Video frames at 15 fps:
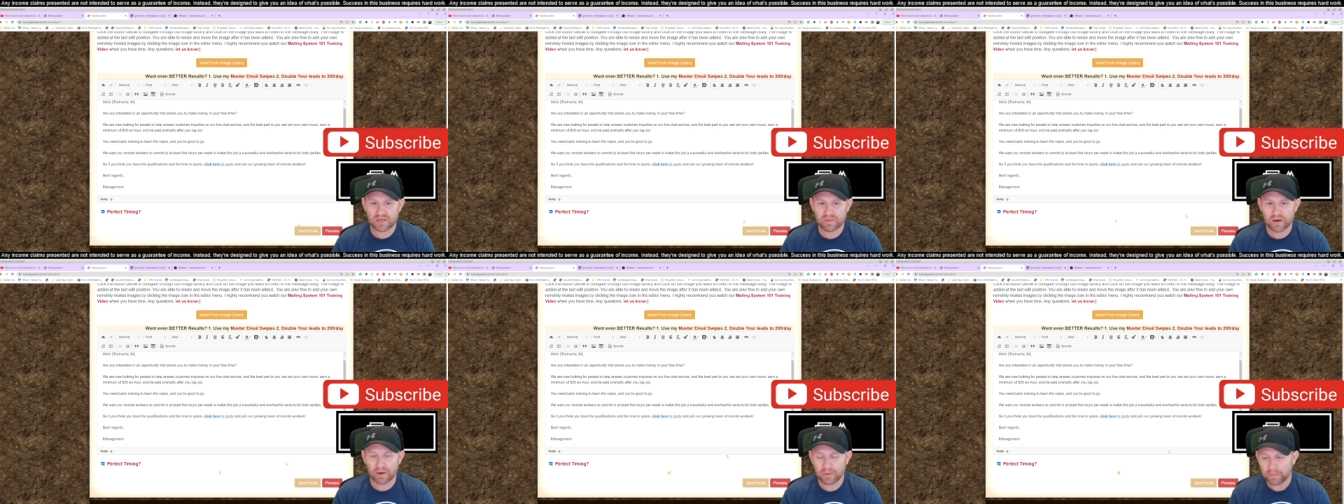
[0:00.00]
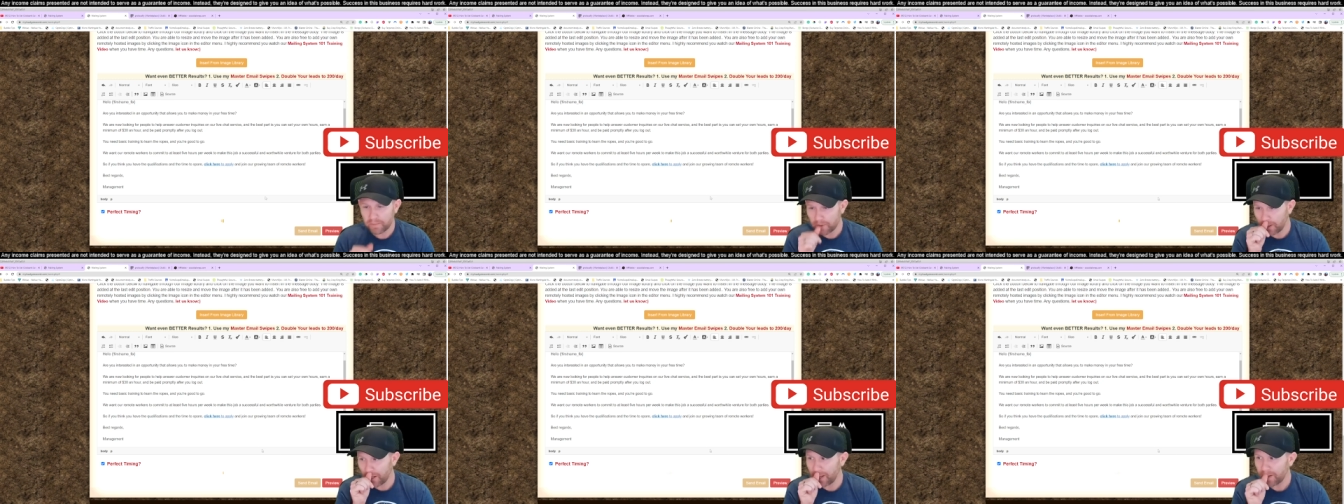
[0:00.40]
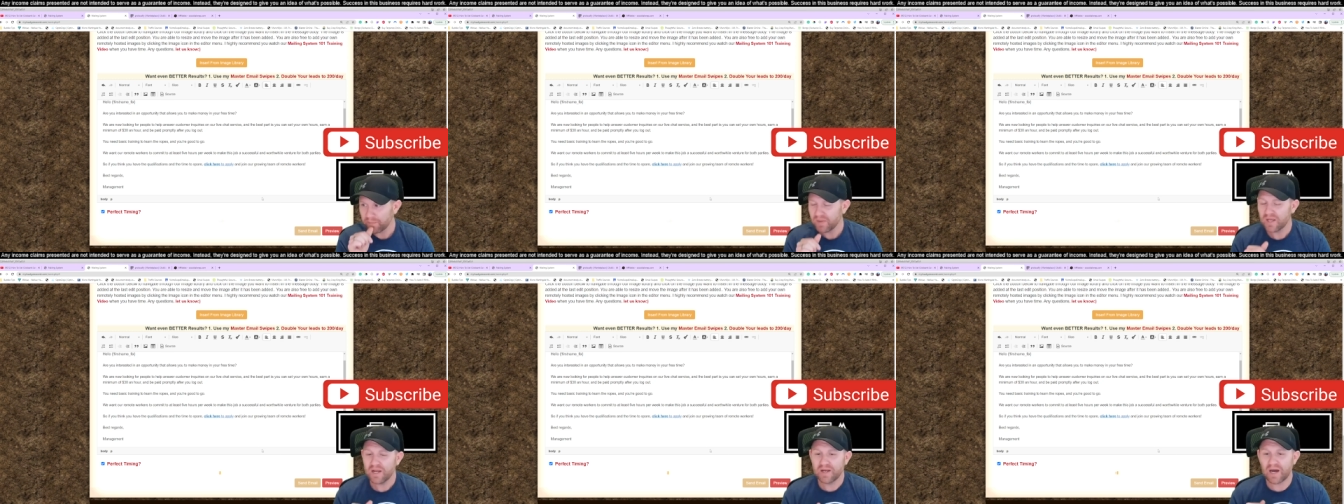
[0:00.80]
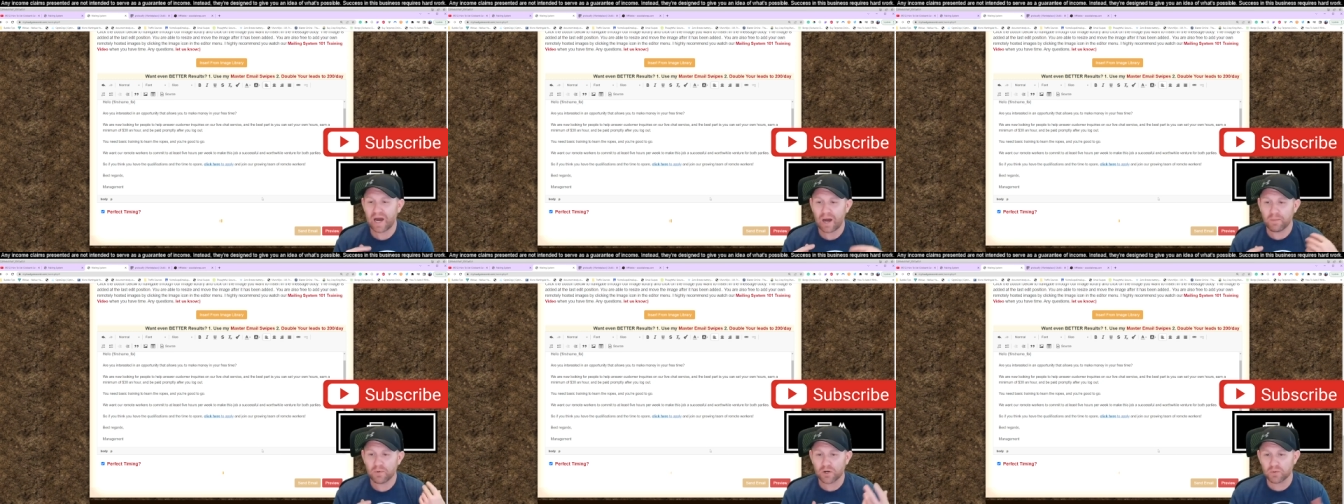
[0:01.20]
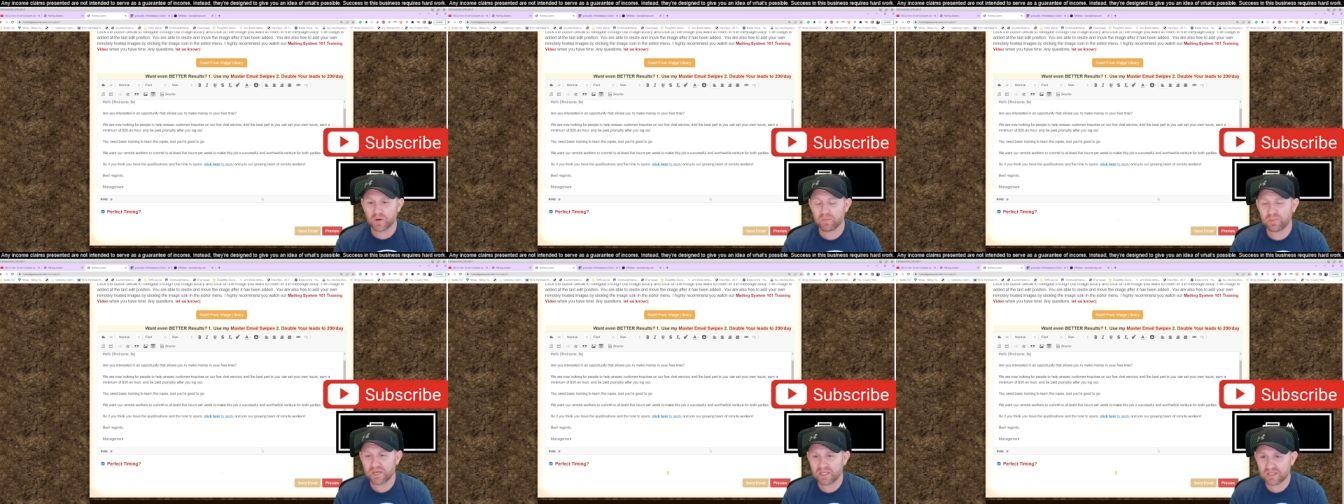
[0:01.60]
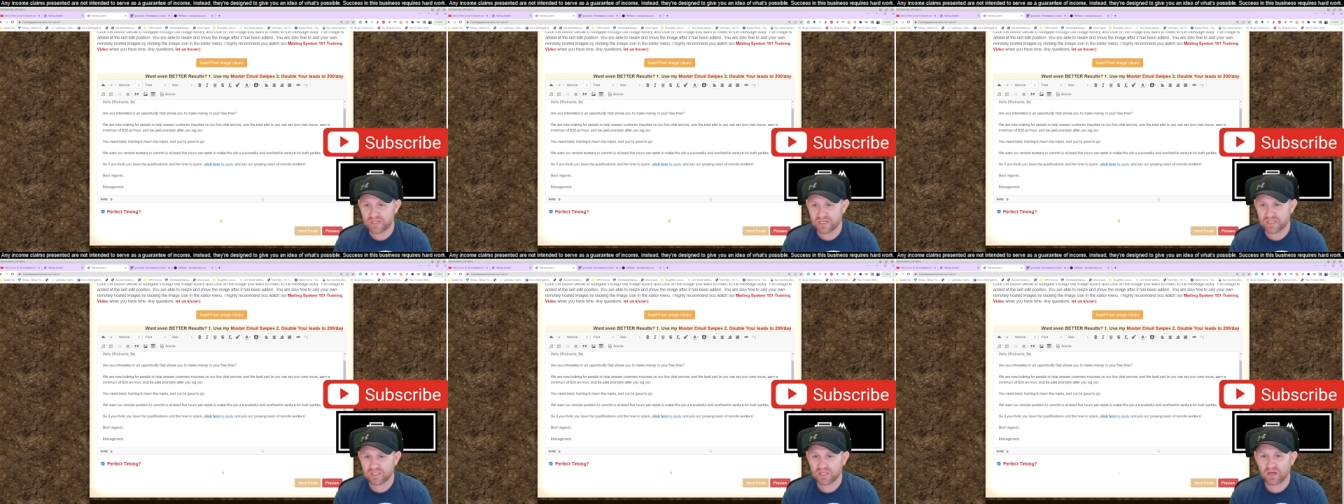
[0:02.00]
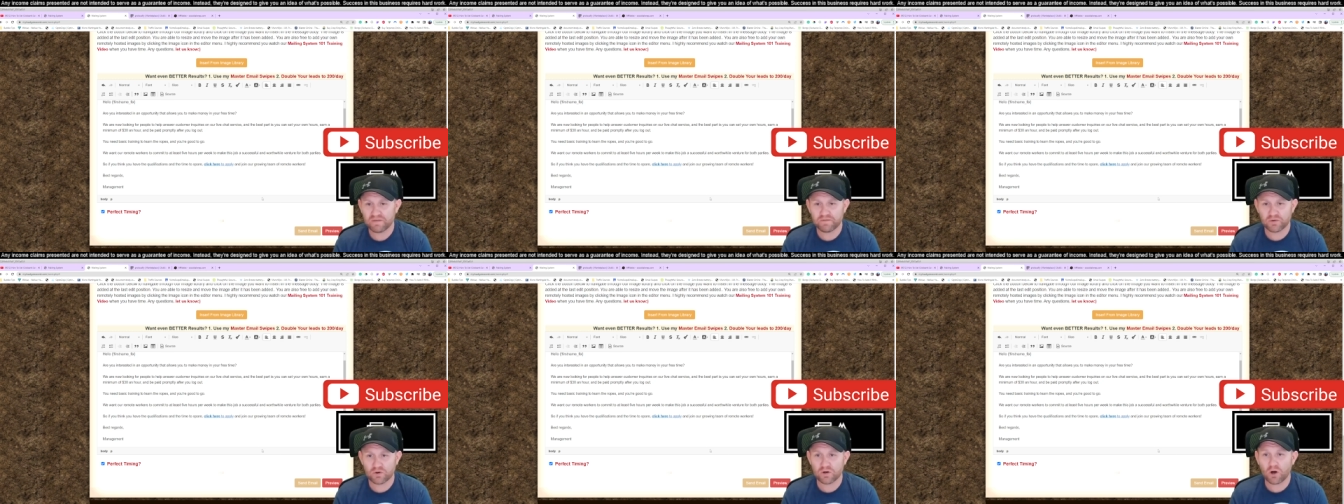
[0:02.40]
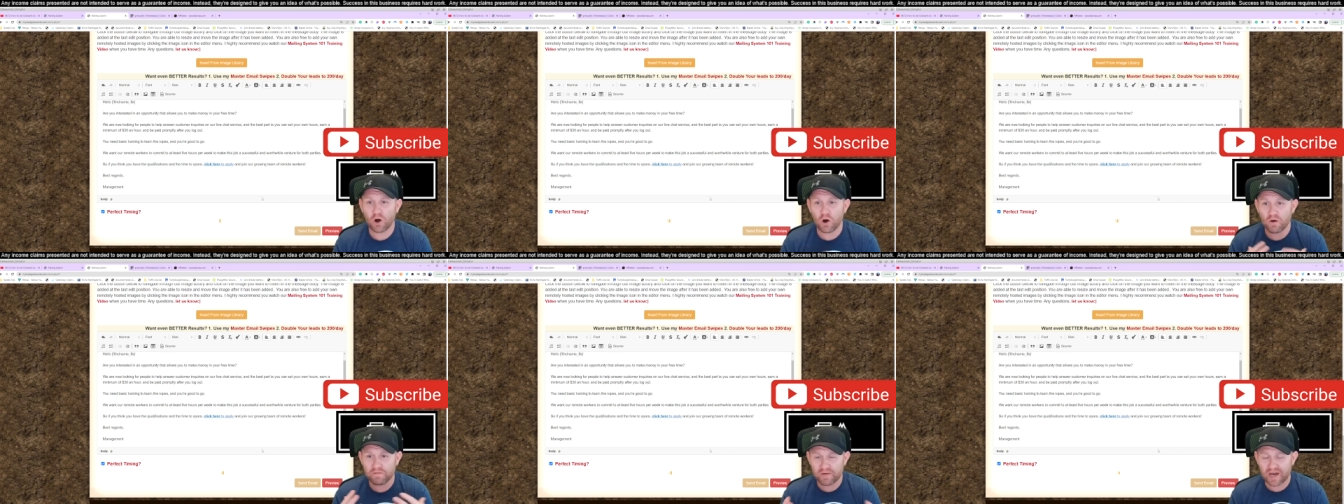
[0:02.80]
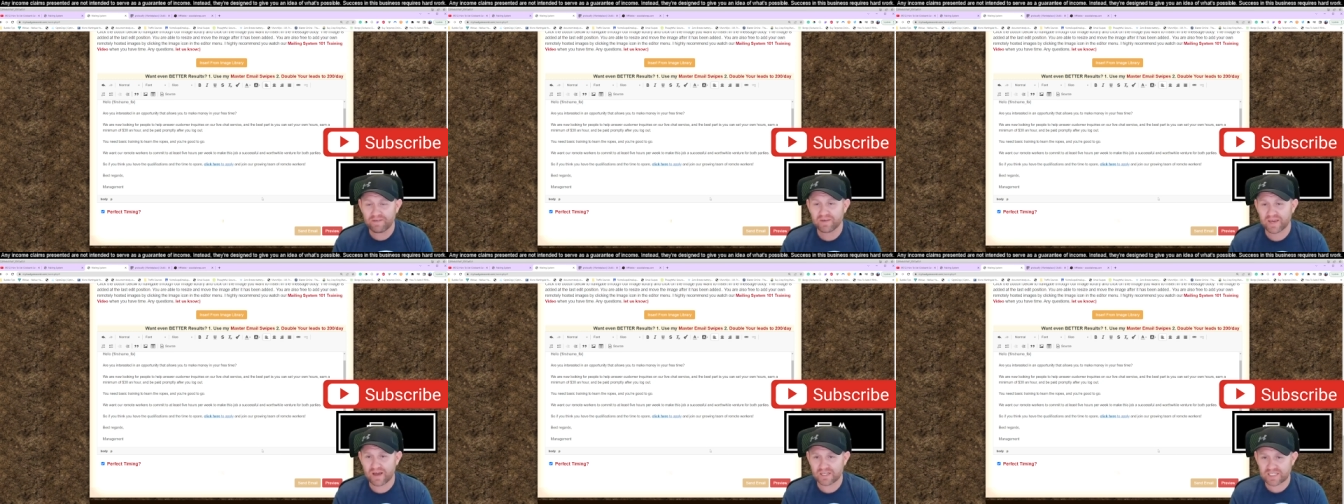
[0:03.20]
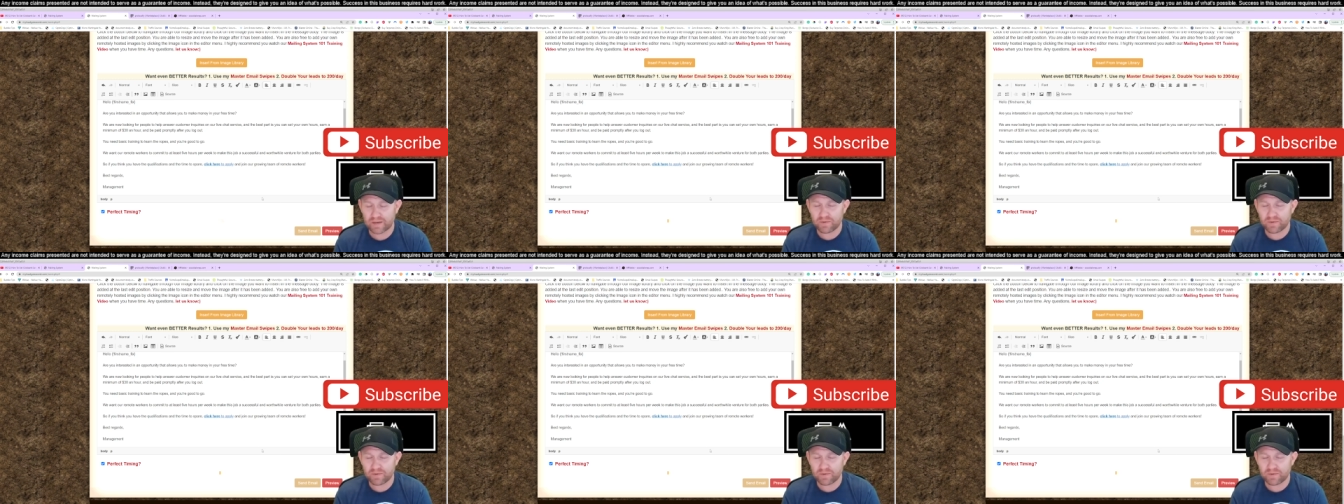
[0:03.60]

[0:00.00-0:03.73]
email. All right. Now I'm going to repeat this for all five accounts.